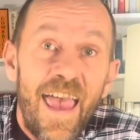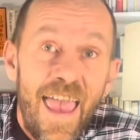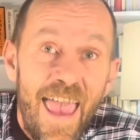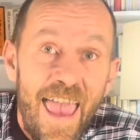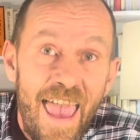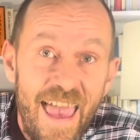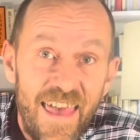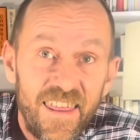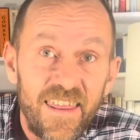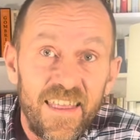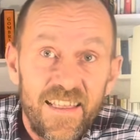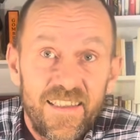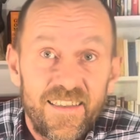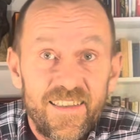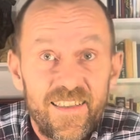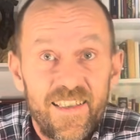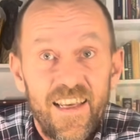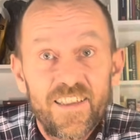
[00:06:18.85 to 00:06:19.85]

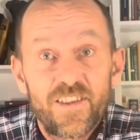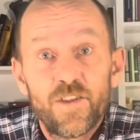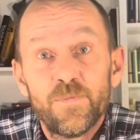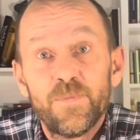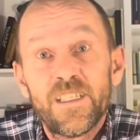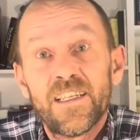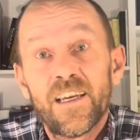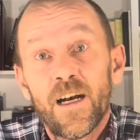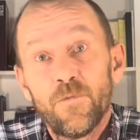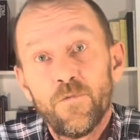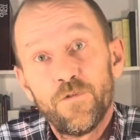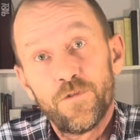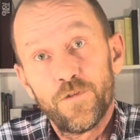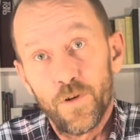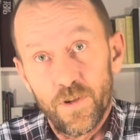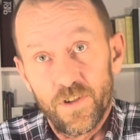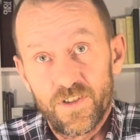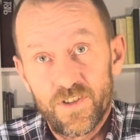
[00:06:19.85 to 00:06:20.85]
ethics has to become
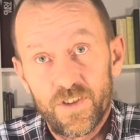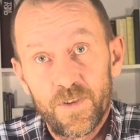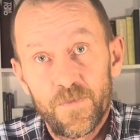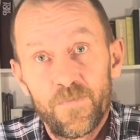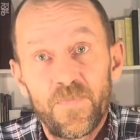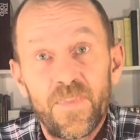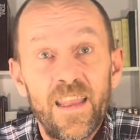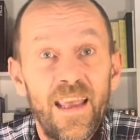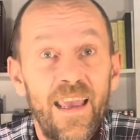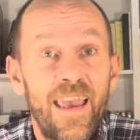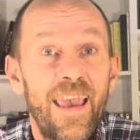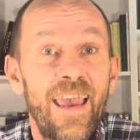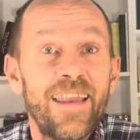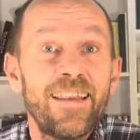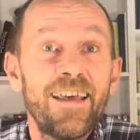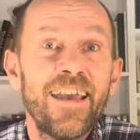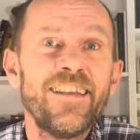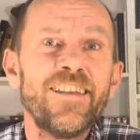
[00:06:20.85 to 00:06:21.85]
first.
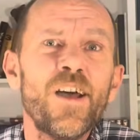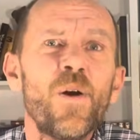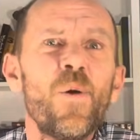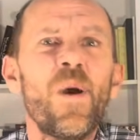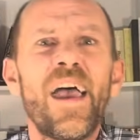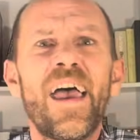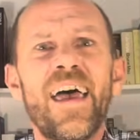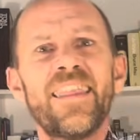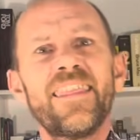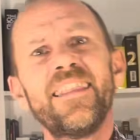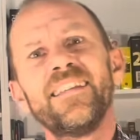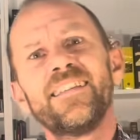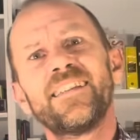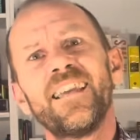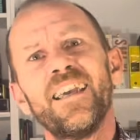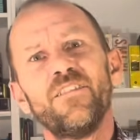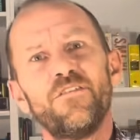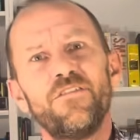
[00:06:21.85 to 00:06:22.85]
And I know ethics
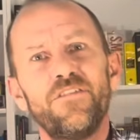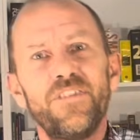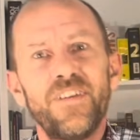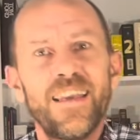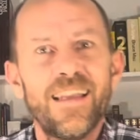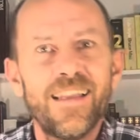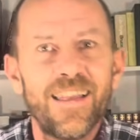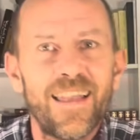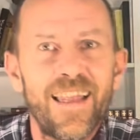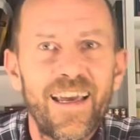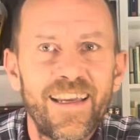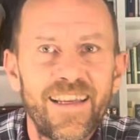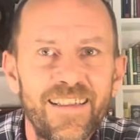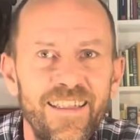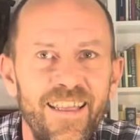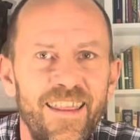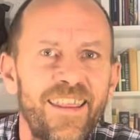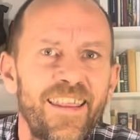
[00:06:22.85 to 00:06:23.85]
can feel like
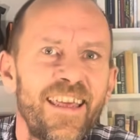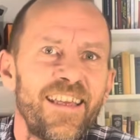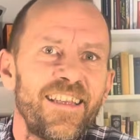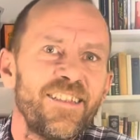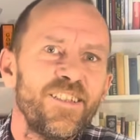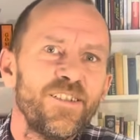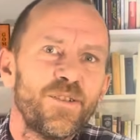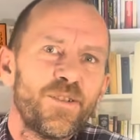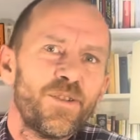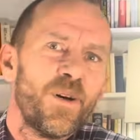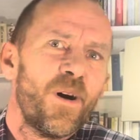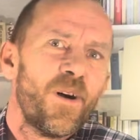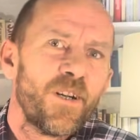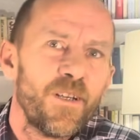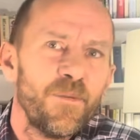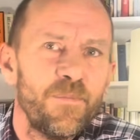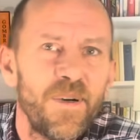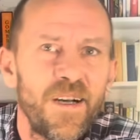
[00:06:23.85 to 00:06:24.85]
the thing you
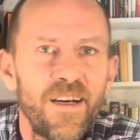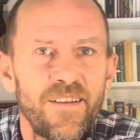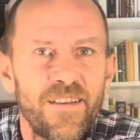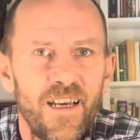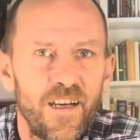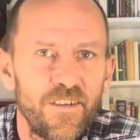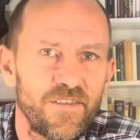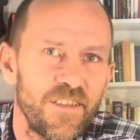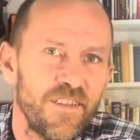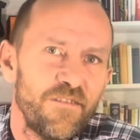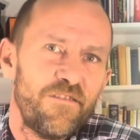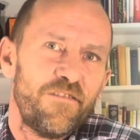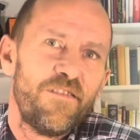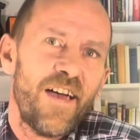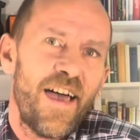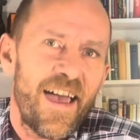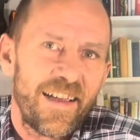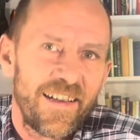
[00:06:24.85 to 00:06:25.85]
talk about after the
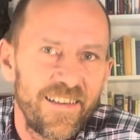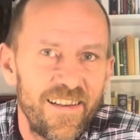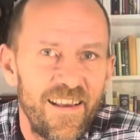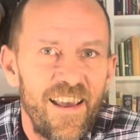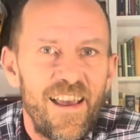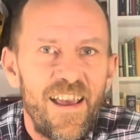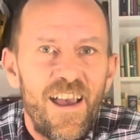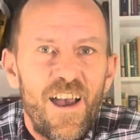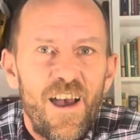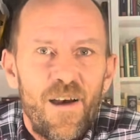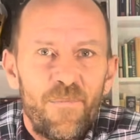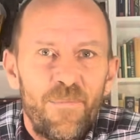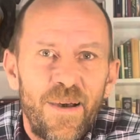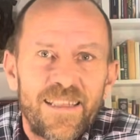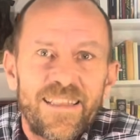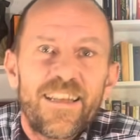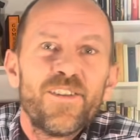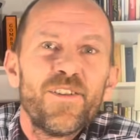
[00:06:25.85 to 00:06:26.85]
fact,
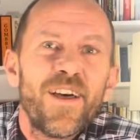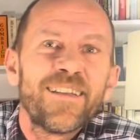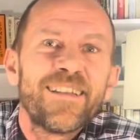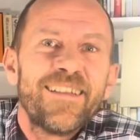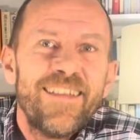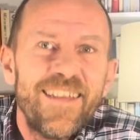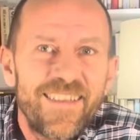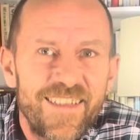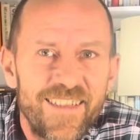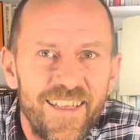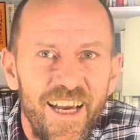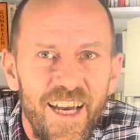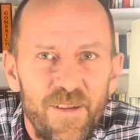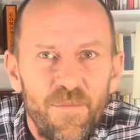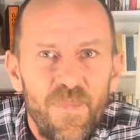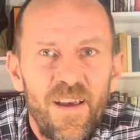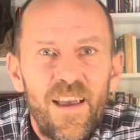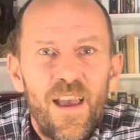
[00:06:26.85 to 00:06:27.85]
but not this
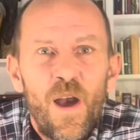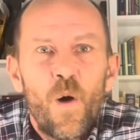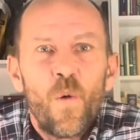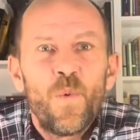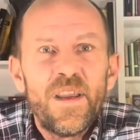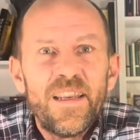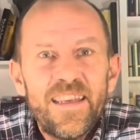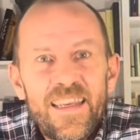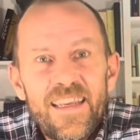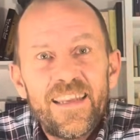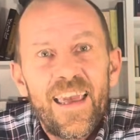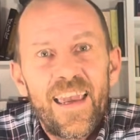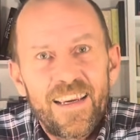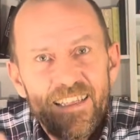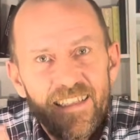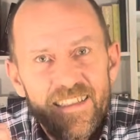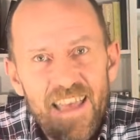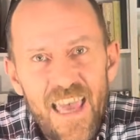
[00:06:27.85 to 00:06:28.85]
time. We need
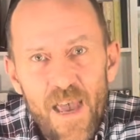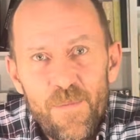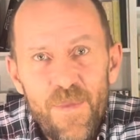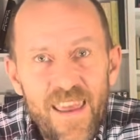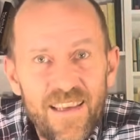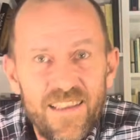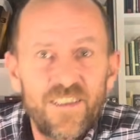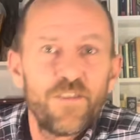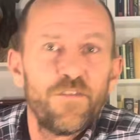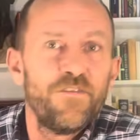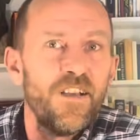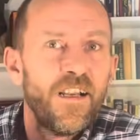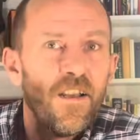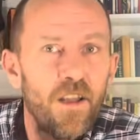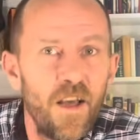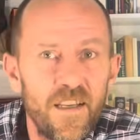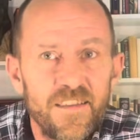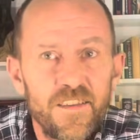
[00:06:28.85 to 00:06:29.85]
academics,
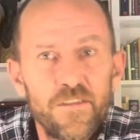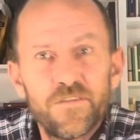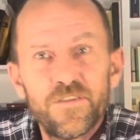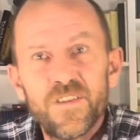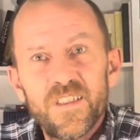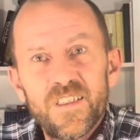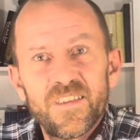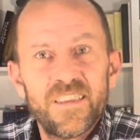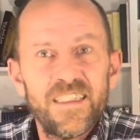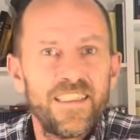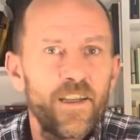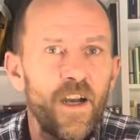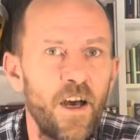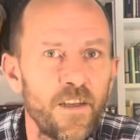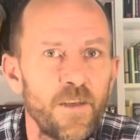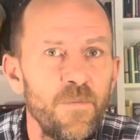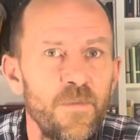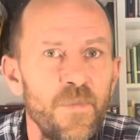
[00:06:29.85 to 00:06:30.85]
philosophers,
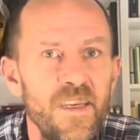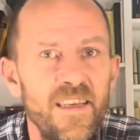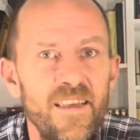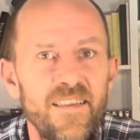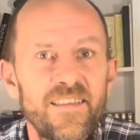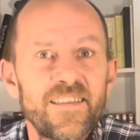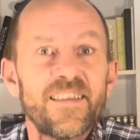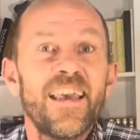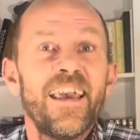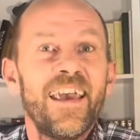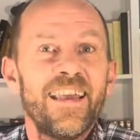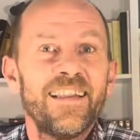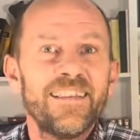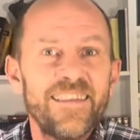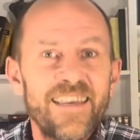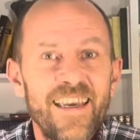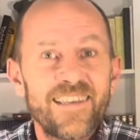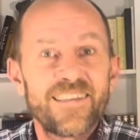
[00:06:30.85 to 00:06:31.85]
economists,
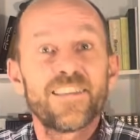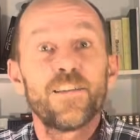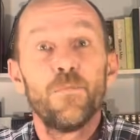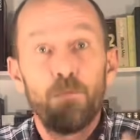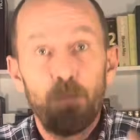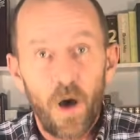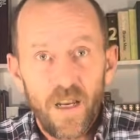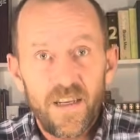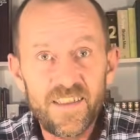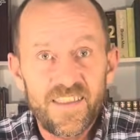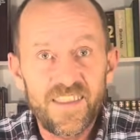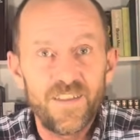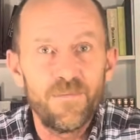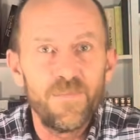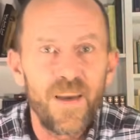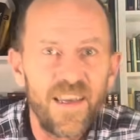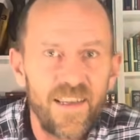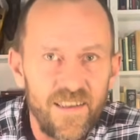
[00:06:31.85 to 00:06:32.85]
and yes,
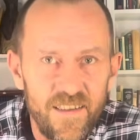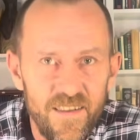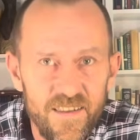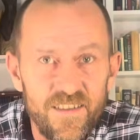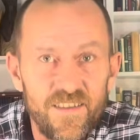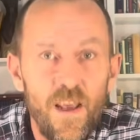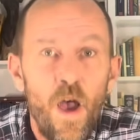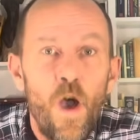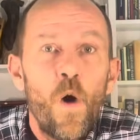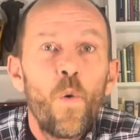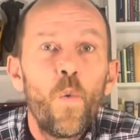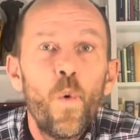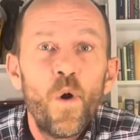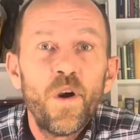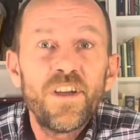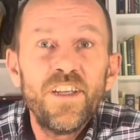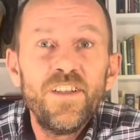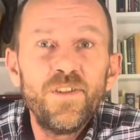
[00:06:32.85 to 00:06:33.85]
policymakers
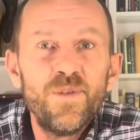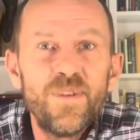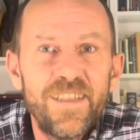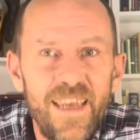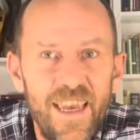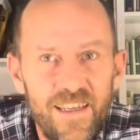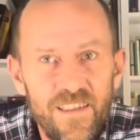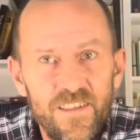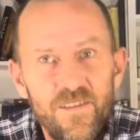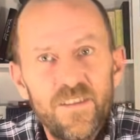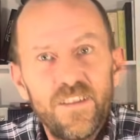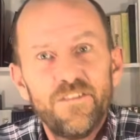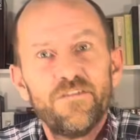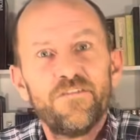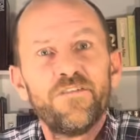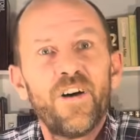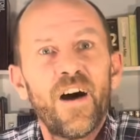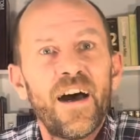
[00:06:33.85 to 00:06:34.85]
working together to
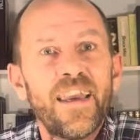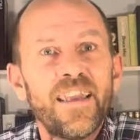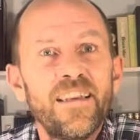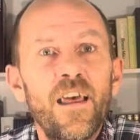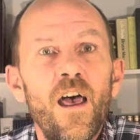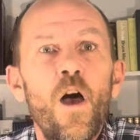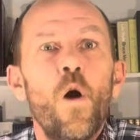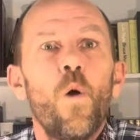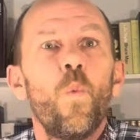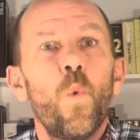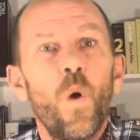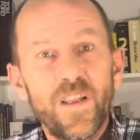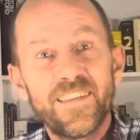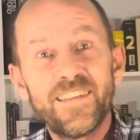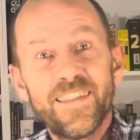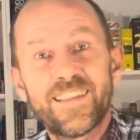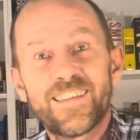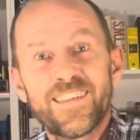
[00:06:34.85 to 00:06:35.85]
define
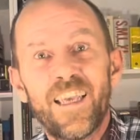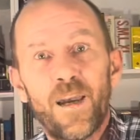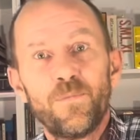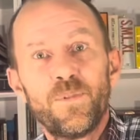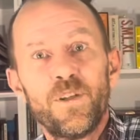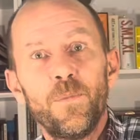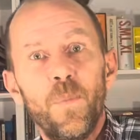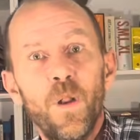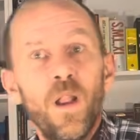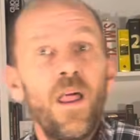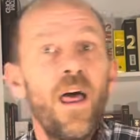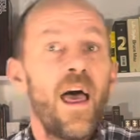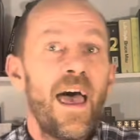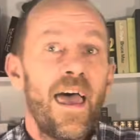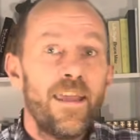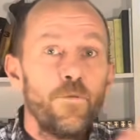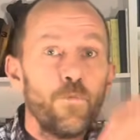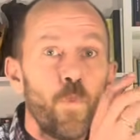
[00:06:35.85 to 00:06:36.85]
what's acceptable
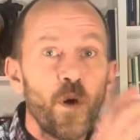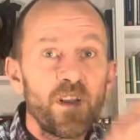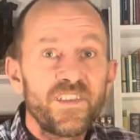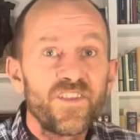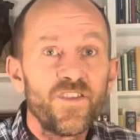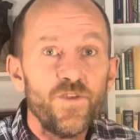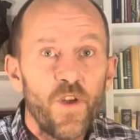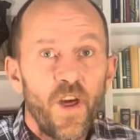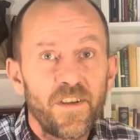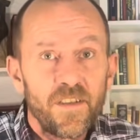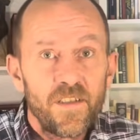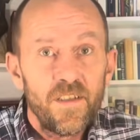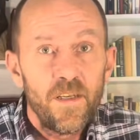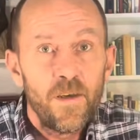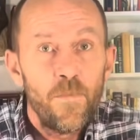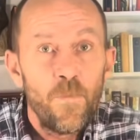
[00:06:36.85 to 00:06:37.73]
and what's not.